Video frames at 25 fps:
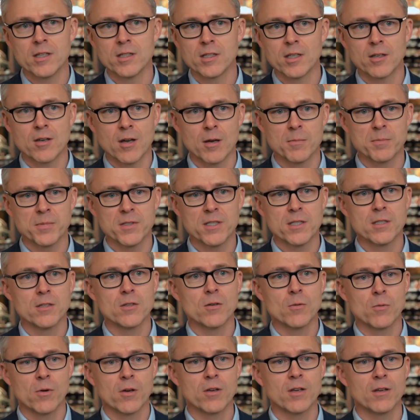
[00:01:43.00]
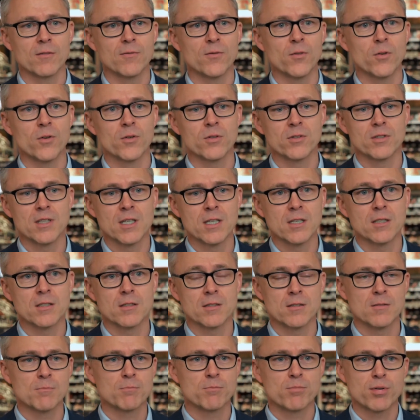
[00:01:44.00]
in the company you're working for,
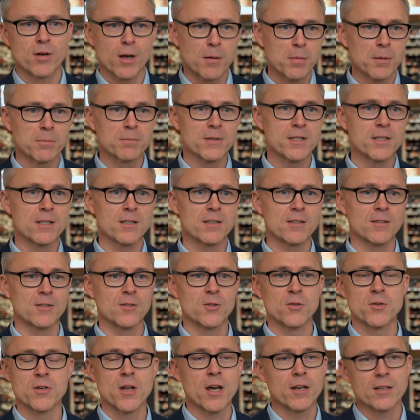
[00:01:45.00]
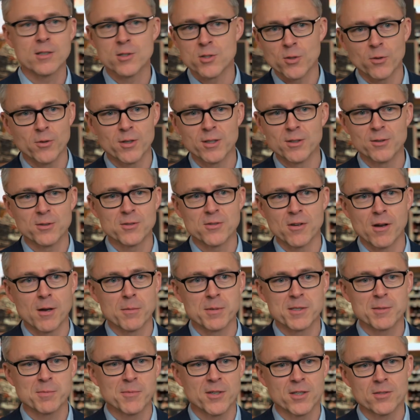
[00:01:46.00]
then probably you're not enjoying your job
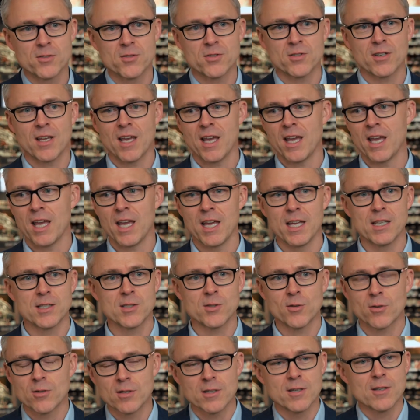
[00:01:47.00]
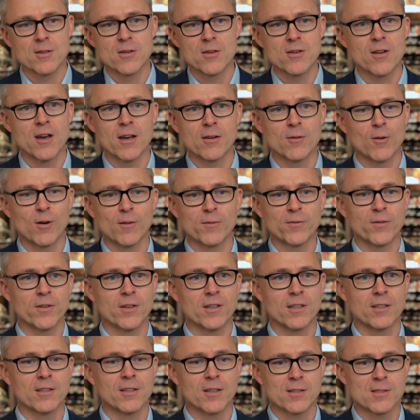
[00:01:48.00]
as much, and certainly you're not
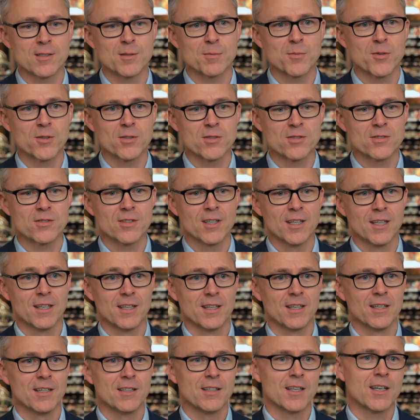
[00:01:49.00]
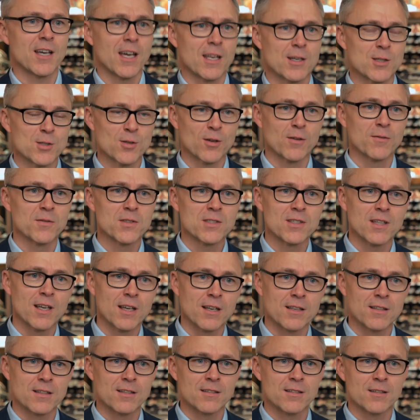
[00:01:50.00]
offering customers the kind of service
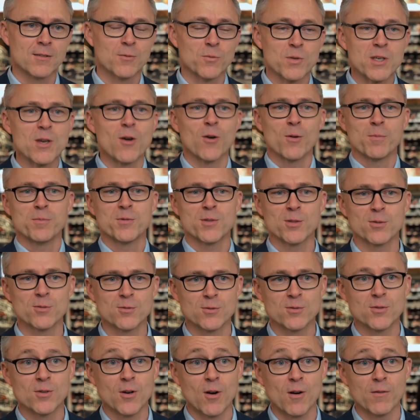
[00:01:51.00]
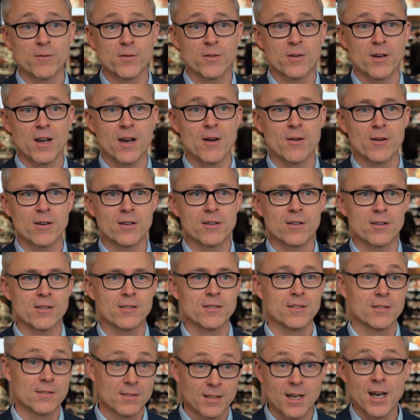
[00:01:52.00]
that we hope to offer our,
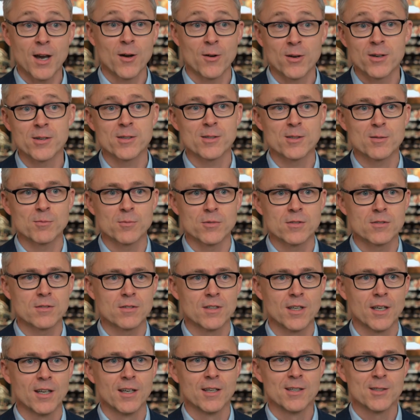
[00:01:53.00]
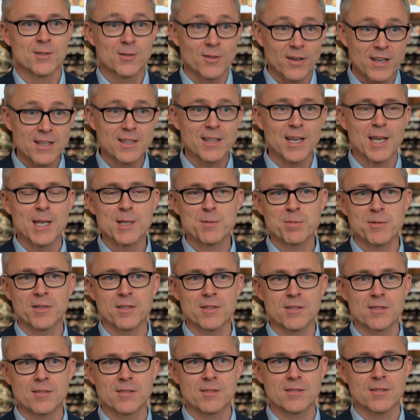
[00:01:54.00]
our customers. So engagement
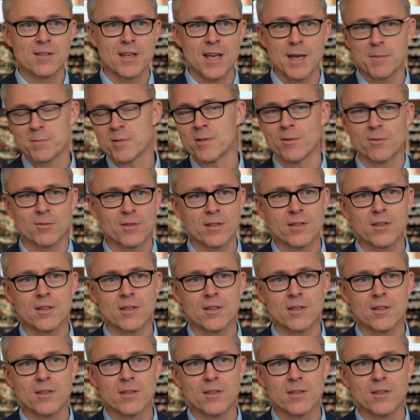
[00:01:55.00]
is absolutely